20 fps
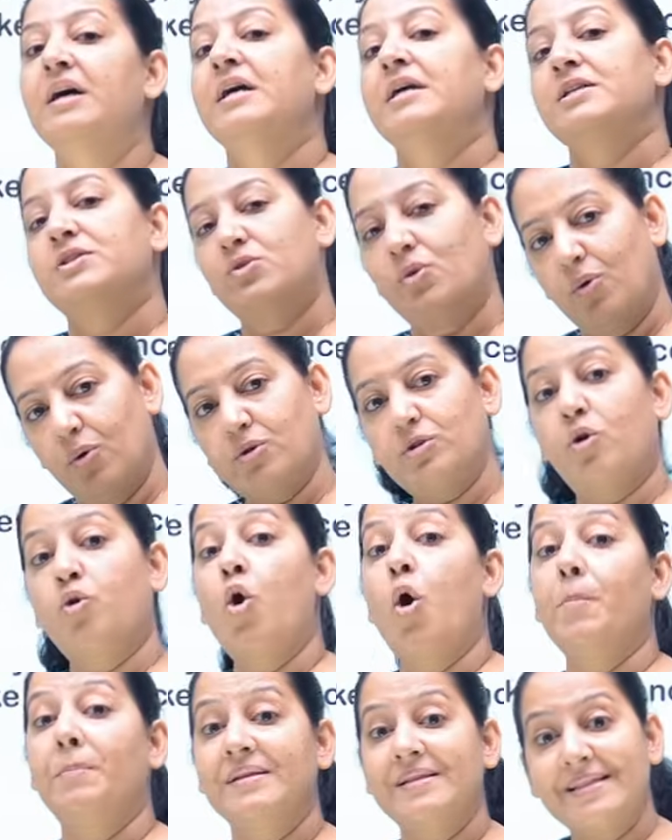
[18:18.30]
So the
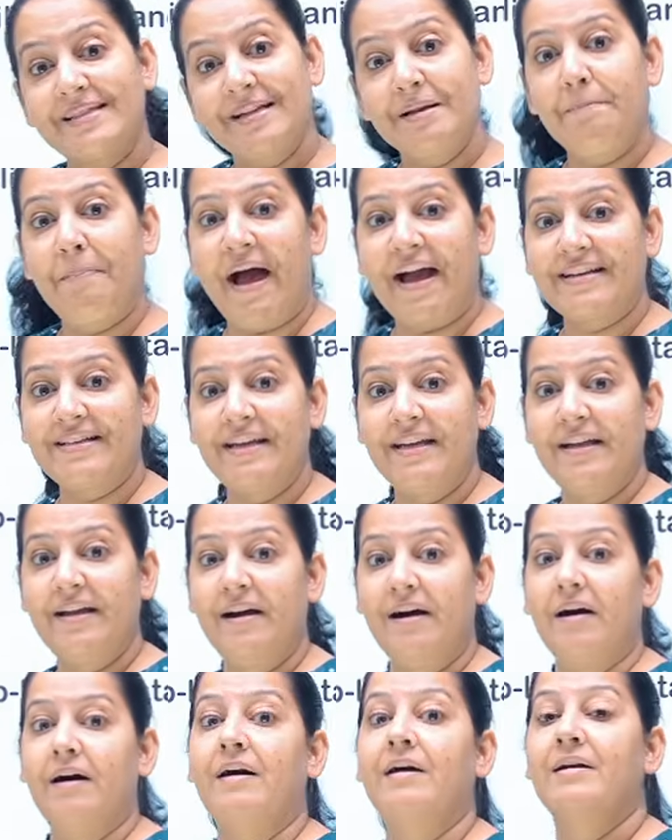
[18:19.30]
commensal
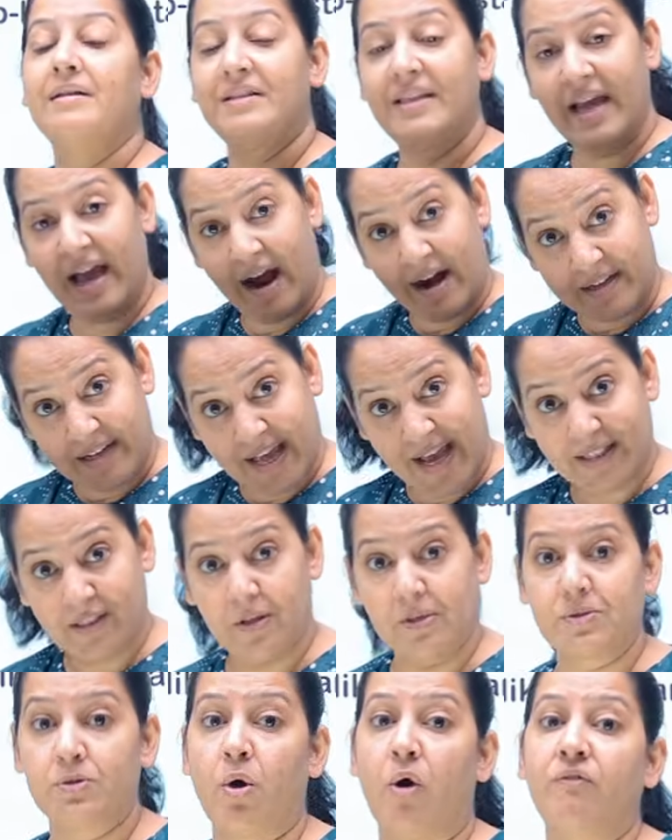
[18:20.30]
bacteria, they attack
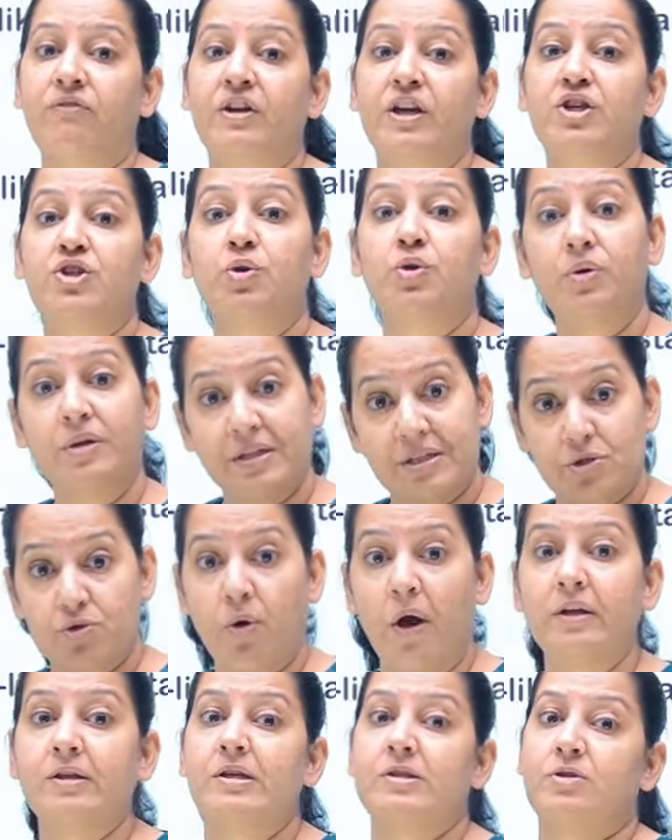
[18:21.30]
the soft tissue,
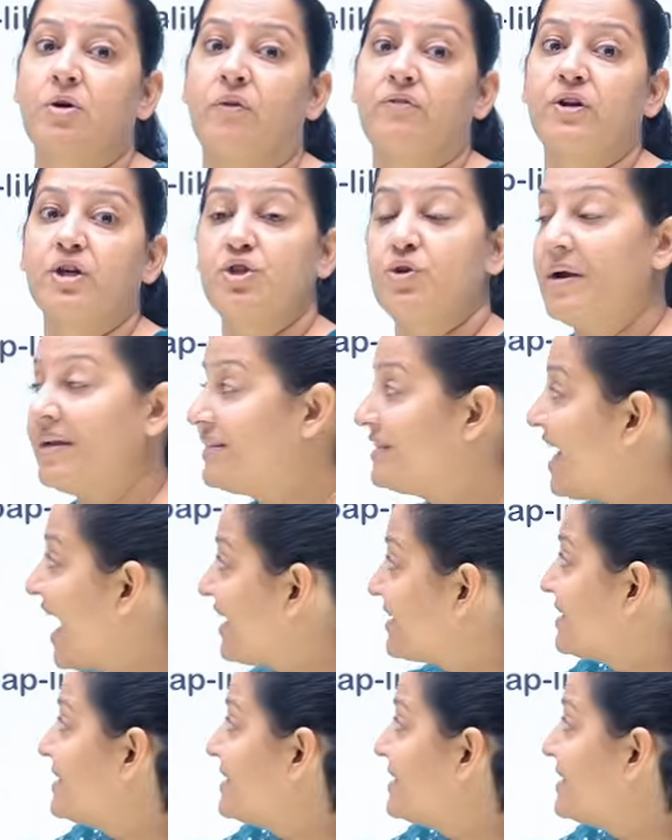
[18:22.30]
destroy the soft tissue, and that